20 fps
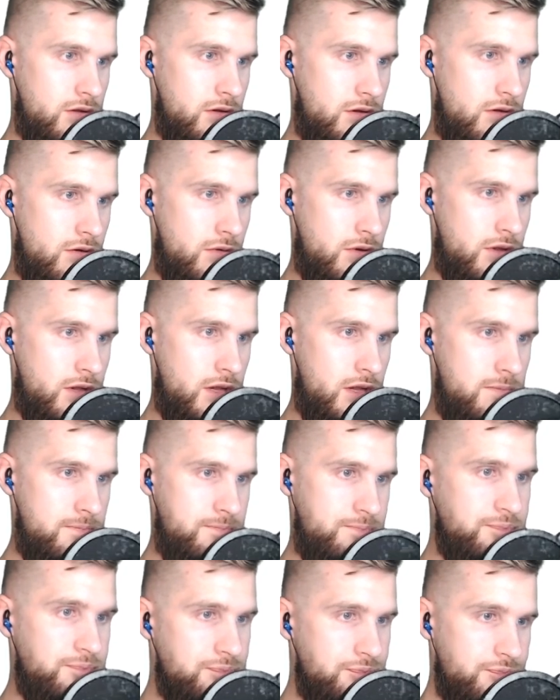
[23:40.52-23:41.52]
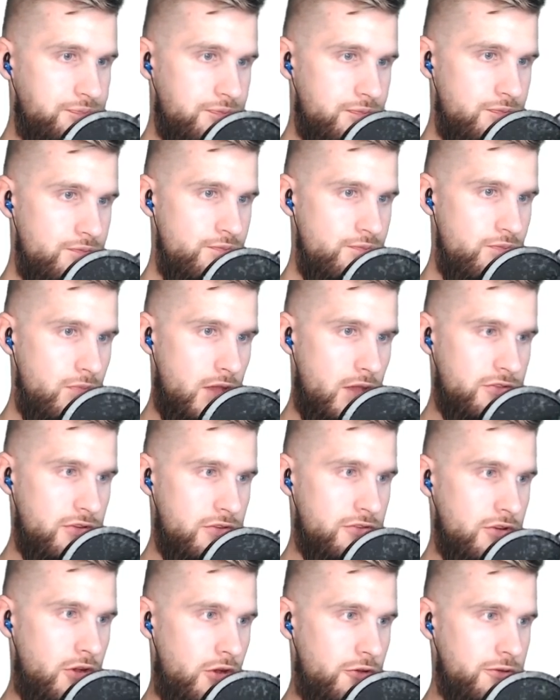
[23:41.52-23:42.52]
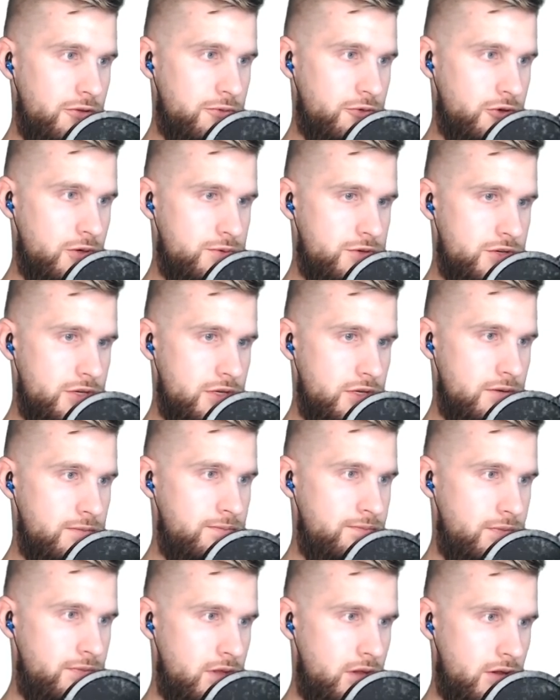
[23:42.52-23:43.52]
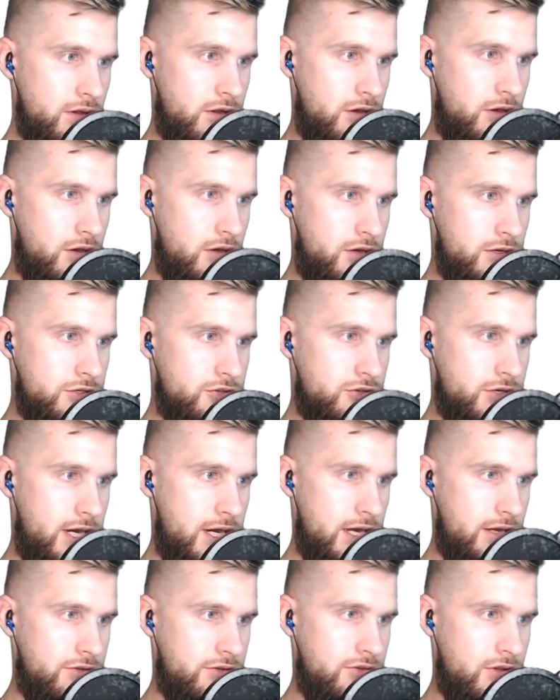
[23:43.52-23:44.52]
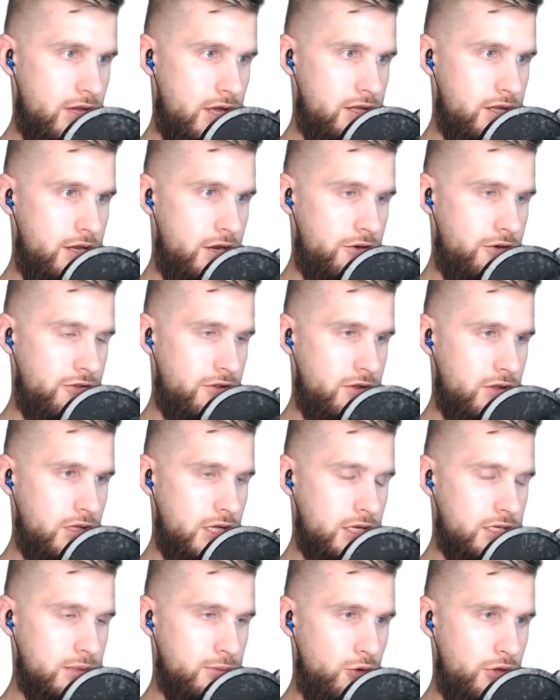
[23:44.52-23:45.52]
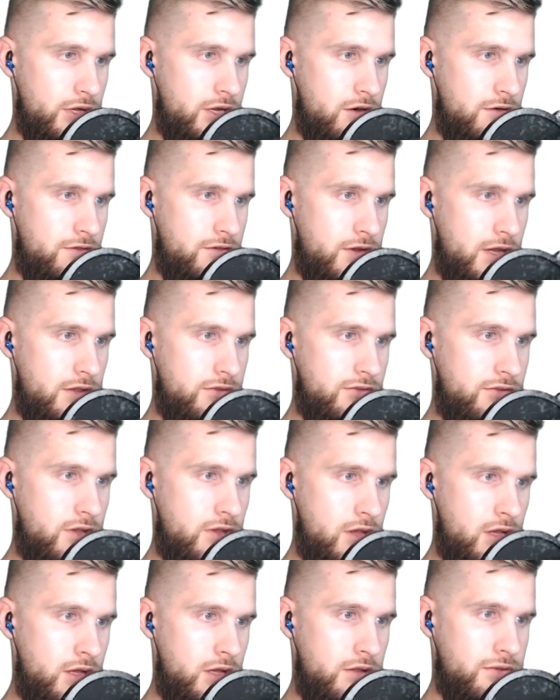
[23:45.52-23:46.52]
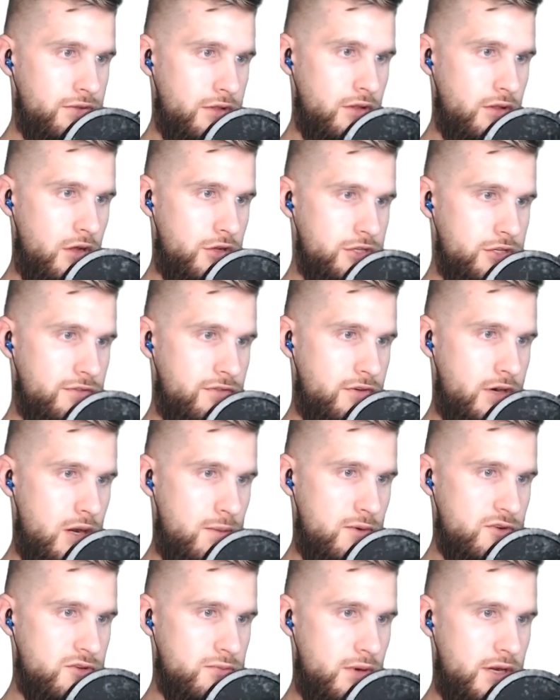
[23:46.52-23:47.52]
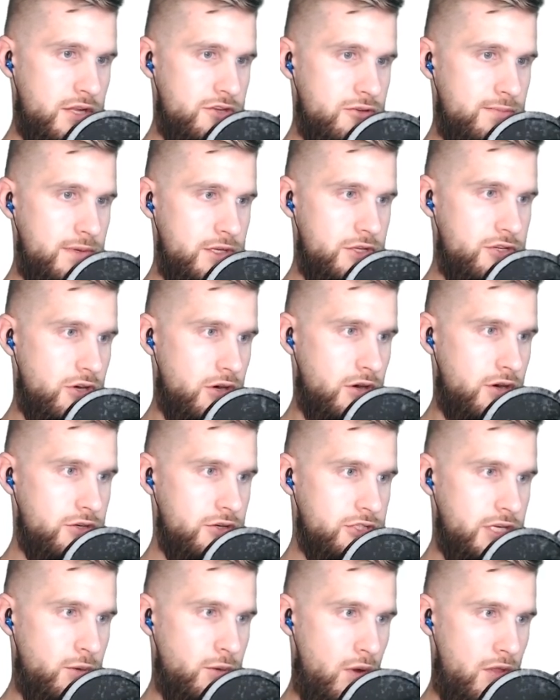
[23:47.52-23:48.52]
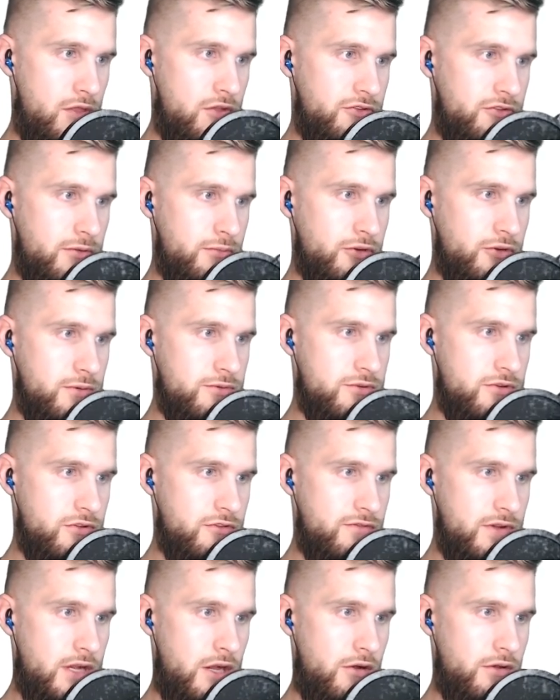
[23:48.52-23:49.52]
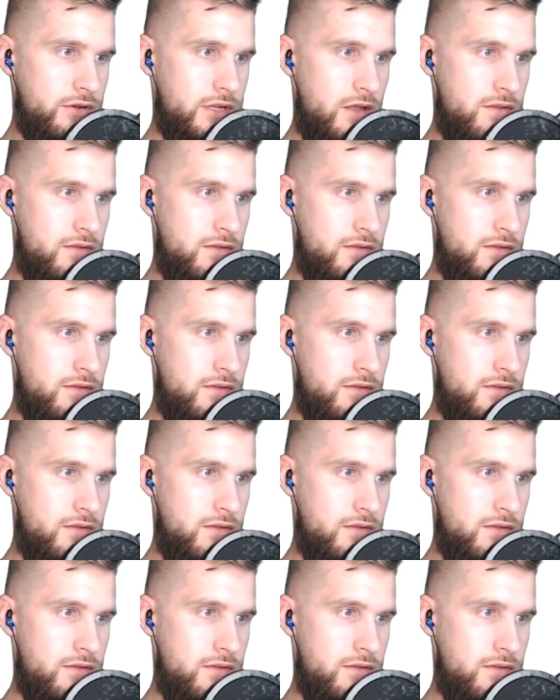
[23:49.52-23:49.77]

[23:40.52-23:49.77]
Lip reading: Okay. Since all subscription contracts adhere to the collectible interface, the logic for how much money should be charged and whether the subscription is valid